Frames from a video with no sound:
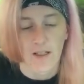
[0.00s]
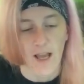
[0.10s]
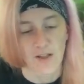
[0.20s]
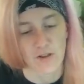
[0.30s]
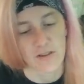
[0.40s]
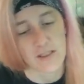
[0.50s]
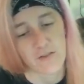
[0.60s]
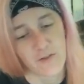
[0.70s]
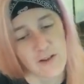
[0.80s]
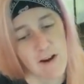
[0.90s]
I just need to
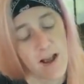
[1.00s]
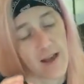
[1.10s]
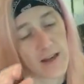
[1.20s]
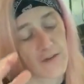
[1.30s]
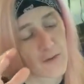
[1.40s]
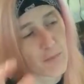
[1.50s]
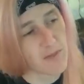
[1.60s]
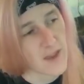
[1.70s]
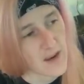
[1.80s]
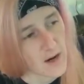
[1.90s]
figure out how to get from
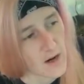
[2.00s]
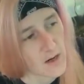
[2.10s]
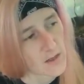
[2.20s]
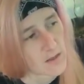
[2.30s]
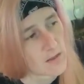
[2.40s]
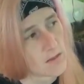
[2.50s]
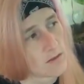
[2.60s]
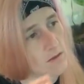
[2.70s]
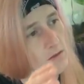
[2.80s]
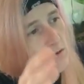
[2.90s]
there
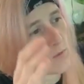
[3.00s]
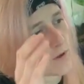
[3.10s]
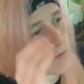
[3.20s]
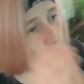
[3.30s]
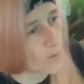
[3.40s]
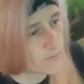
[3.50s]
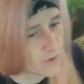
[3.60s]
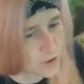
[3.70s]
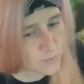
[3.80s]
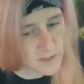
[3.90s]
to where the
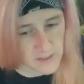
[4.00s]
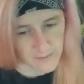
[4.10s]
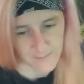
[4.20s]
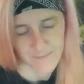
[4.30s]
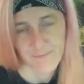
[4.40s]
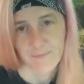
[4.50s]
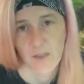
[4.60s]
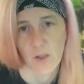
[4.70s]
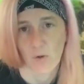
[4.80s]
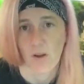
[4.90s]
ropefish be.
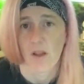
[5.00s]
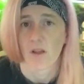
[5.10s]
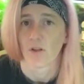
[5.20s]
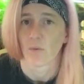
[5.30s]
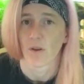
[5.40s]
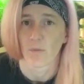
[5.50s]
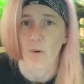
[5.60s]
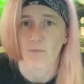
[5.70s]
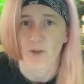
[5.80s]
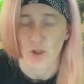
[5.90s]
Where the
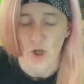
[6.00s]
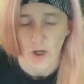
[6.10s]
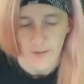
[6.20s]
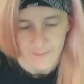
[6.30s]
ropefish are.